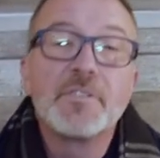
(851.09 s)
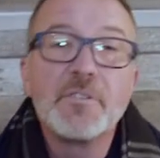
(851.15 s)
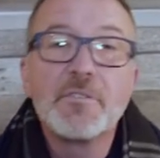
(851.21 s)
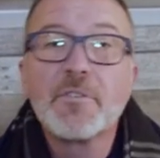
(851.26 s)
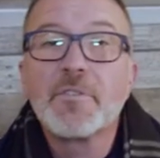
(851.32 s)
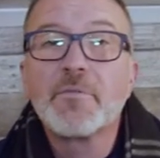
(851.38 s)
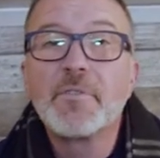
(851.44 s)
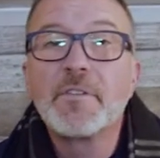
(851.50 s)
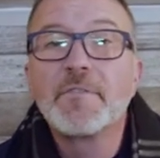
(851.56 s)

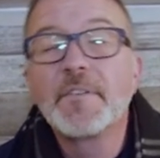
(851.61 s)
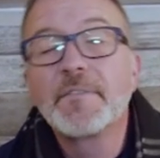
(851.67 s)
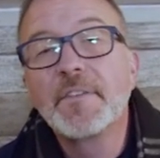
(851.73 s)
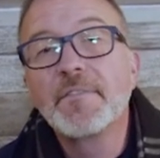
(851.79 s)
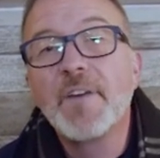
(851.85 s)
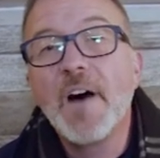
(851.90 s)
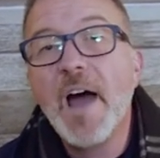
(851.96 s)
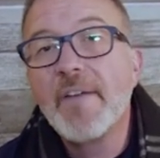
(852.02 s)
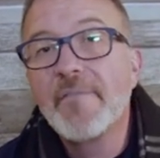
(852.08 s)
Cougar
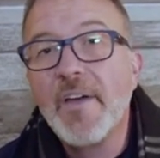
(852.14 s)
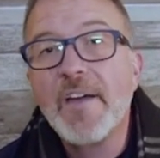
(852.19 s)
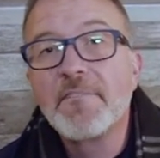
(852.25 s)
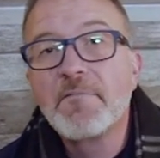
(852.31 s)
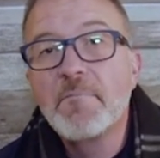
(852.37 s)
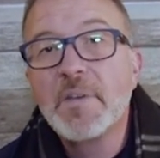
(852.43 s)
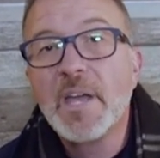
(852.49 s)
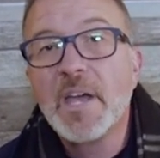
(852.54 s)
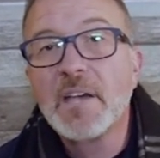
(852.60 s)
355
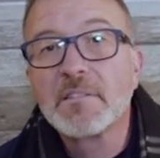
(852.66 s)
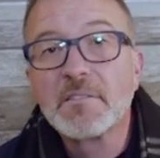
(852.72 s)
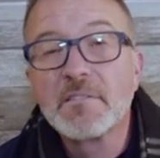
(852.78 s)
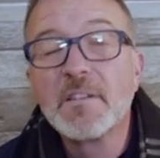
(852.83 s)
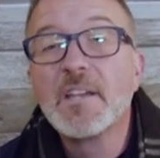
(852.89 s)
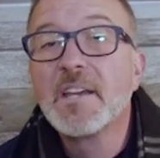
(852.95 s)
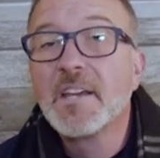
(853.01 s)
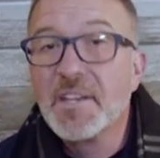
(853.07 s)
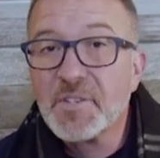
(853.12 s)
FBS
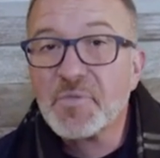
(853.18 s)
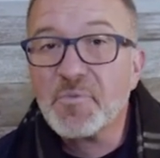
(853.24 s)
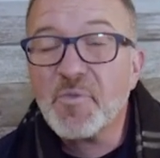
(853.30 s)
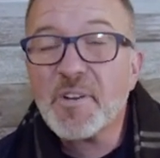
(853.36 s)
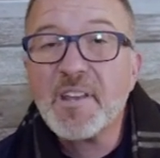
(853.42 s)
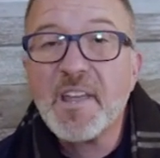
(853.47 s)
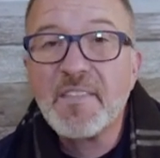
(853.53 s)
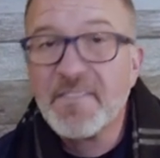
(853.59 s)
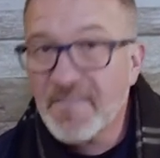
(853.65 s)
is
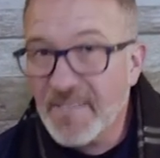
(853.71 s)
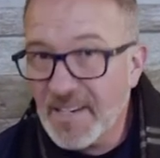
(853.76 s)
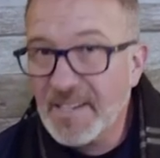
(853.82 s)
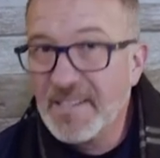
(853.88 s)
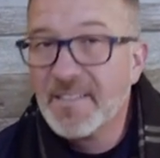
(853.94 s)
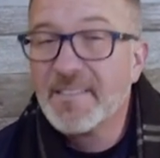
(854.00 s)
one I need.